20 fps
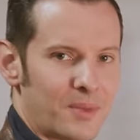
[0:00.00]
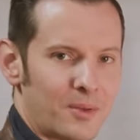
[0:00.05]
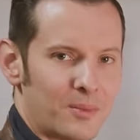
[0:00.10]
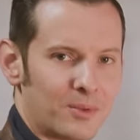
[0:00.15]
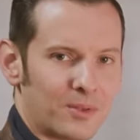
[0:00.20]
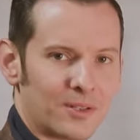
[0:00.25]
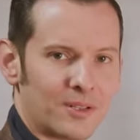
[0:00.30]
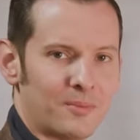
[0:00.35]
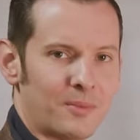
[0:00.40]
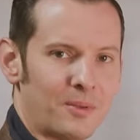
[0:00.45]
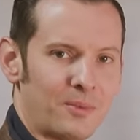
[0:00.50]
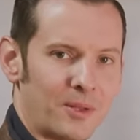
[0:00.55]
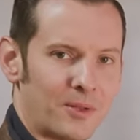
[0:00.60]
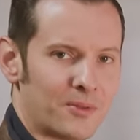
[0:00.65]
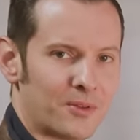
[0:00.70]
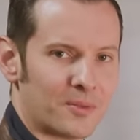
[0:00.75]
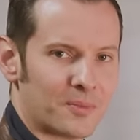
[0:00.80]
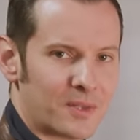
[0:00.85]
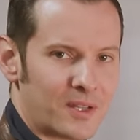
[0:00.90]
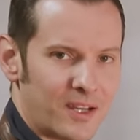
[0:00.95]
people are going to be
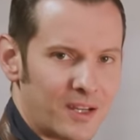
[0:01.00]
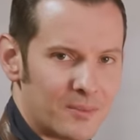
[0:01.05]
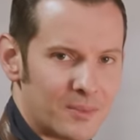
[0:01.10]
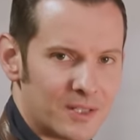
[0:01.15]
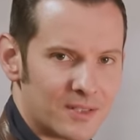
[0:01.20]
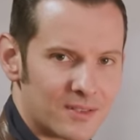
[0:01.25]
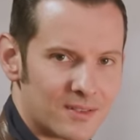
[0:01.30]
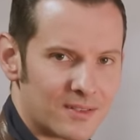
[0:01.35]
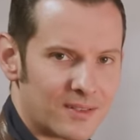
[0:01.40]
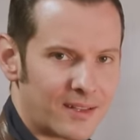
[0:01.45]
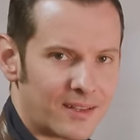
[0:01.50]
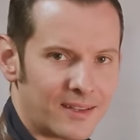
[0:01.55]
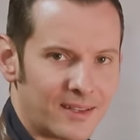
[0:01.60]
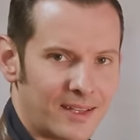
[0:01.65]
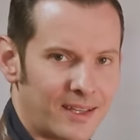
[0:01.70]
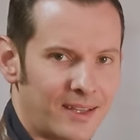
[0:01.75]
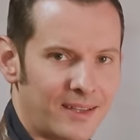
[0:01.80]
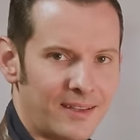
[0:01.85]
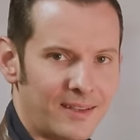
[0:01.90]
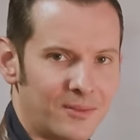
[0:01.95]
blowing up the comments like,
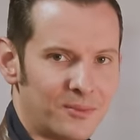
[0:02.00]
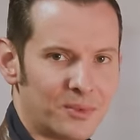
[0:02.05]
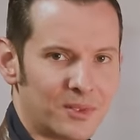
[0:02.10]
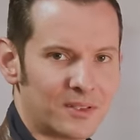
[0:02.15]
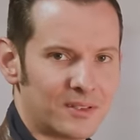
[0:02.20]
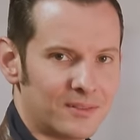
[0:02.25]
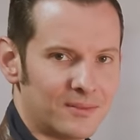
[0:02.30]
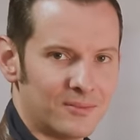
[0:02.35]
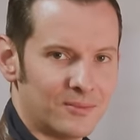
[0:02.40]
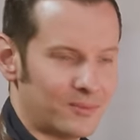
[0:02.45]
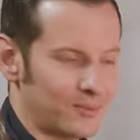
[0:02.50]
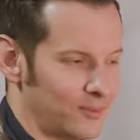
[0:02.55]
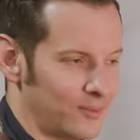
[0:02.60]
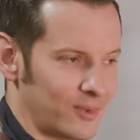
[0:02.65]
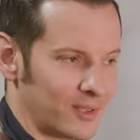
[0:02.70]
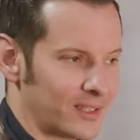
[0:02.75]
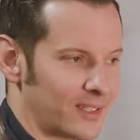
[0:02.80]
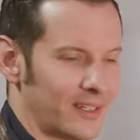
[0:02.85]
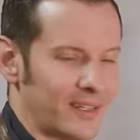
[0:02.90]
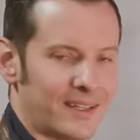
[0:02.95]
hey, what
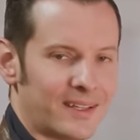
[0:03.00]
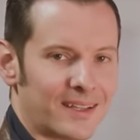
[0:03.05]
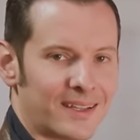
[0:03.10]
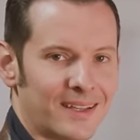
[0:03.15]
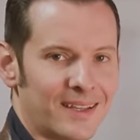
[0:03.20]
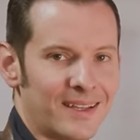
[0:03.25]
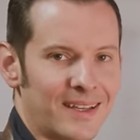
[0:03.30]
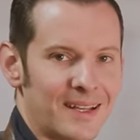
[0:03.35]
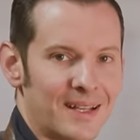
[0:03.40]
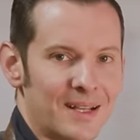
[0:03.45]
what the heck?